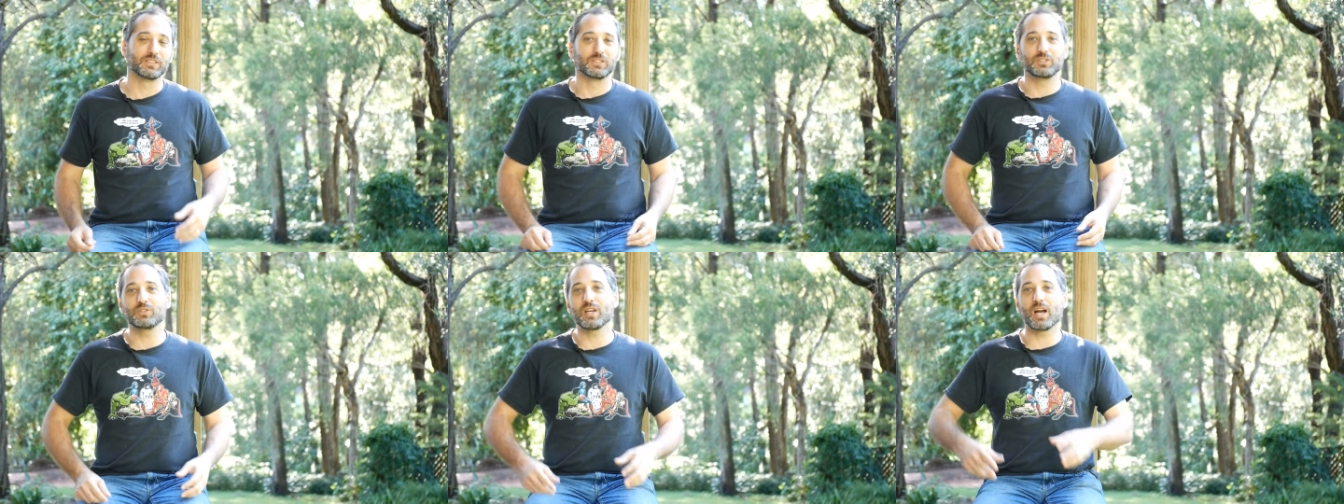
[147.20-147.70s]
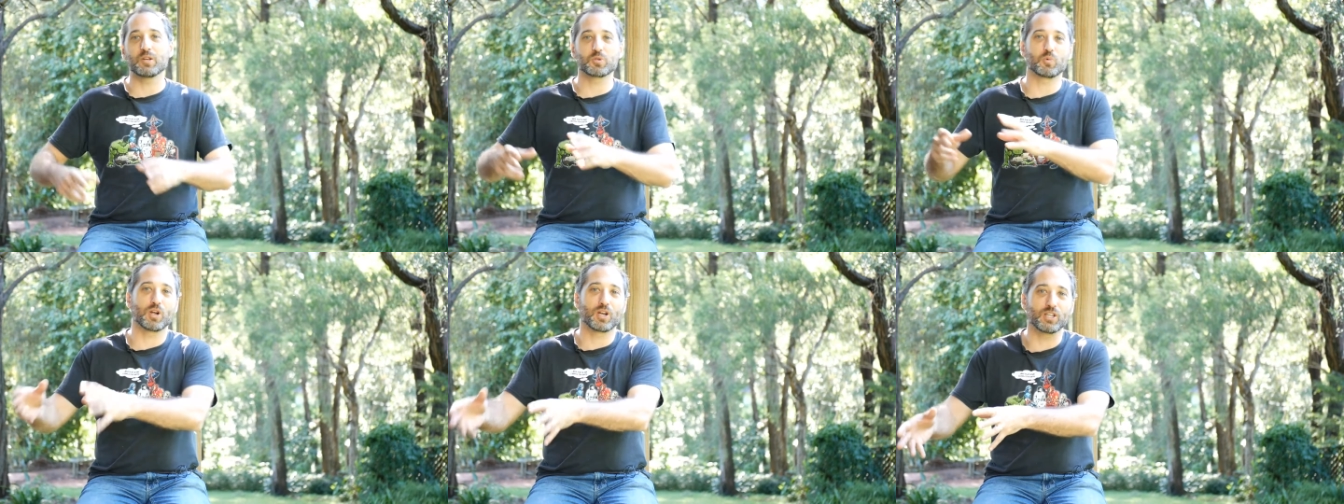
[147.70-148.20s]
You guys
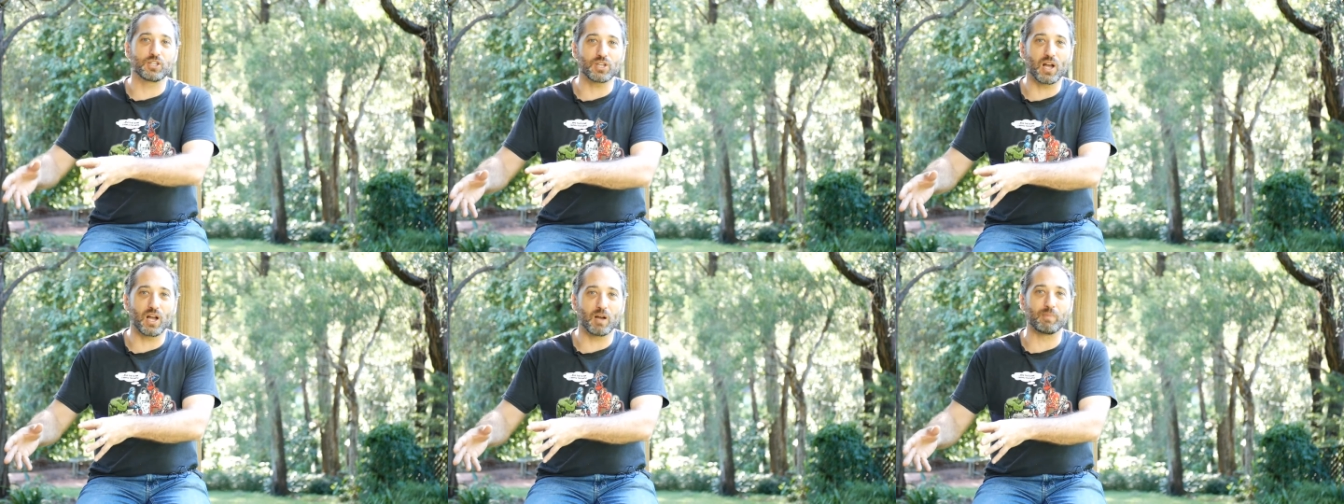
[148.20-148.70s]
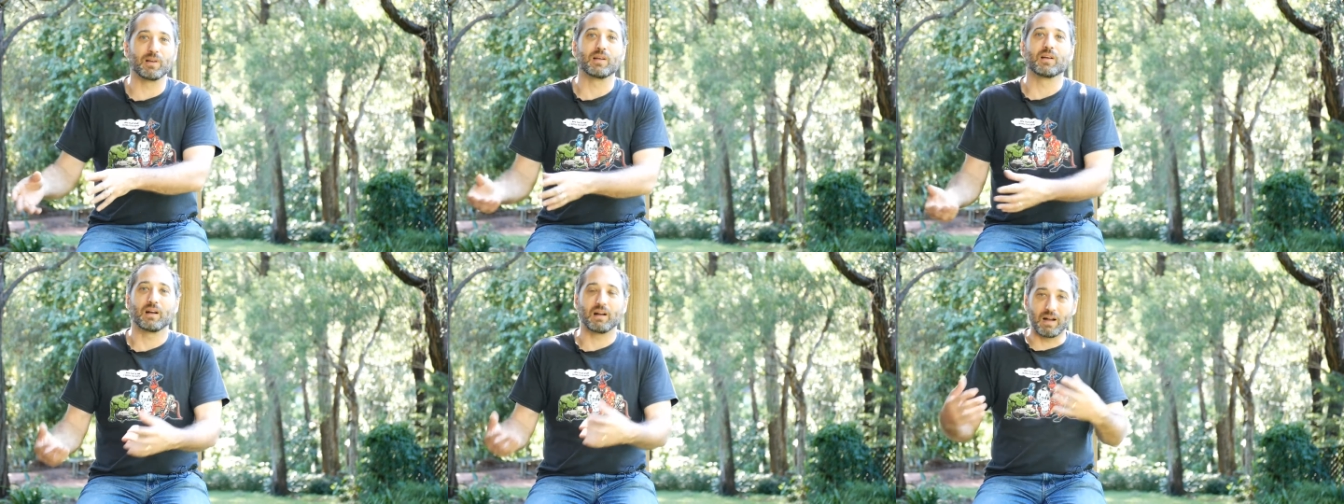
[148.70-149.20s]
were working a job.
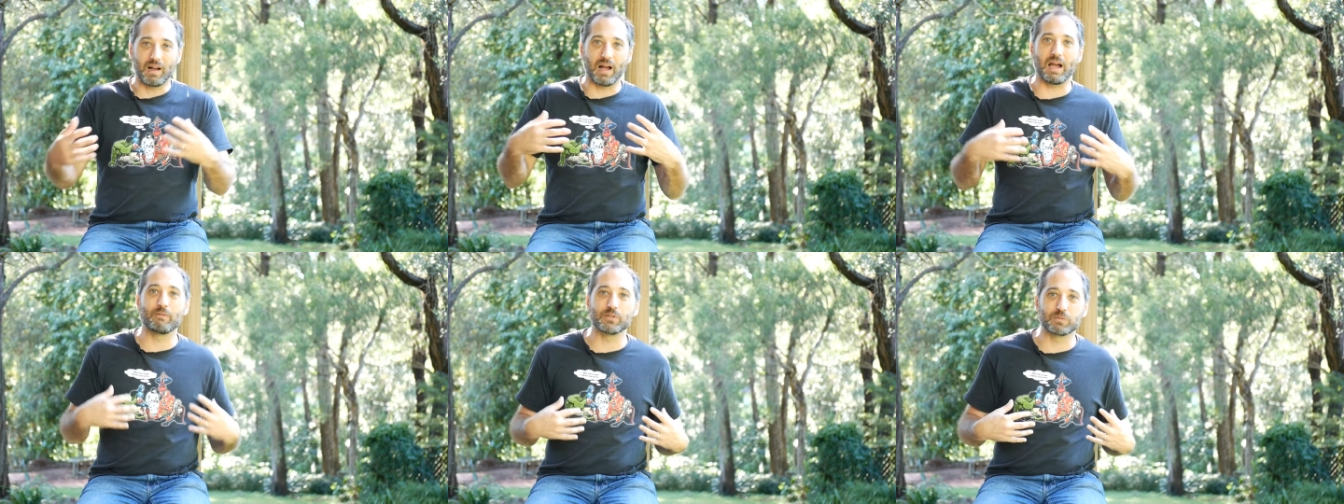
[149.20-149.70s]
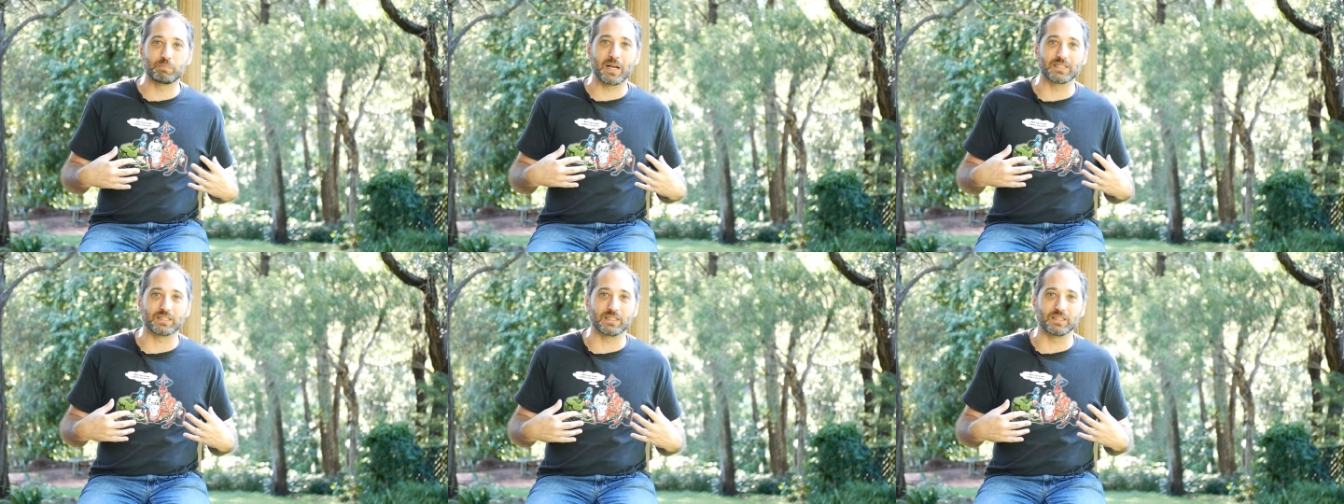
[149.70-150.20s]
I was
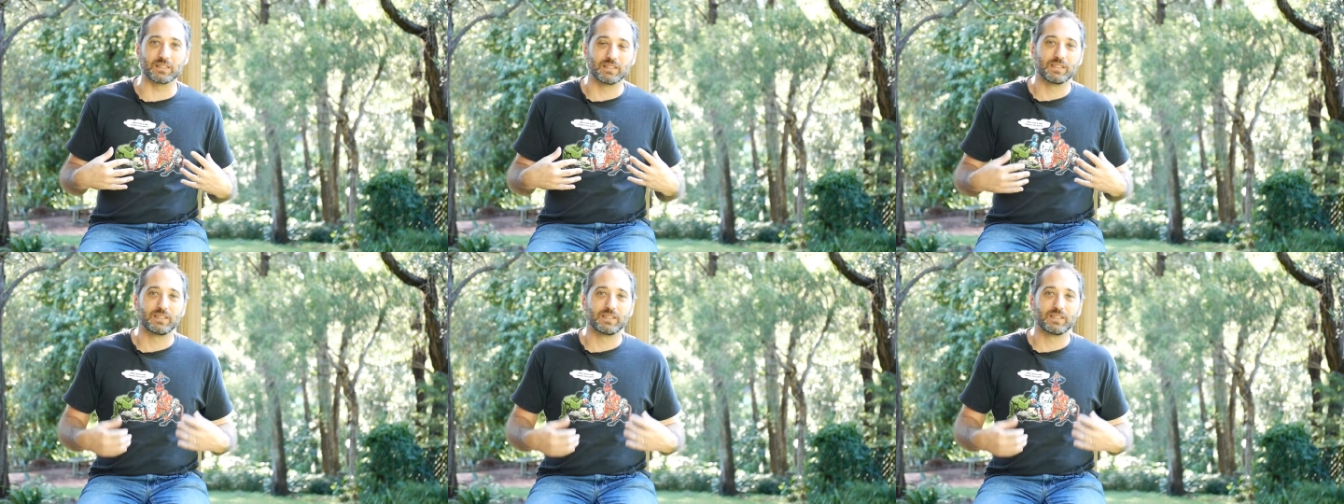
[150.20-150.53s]
busking.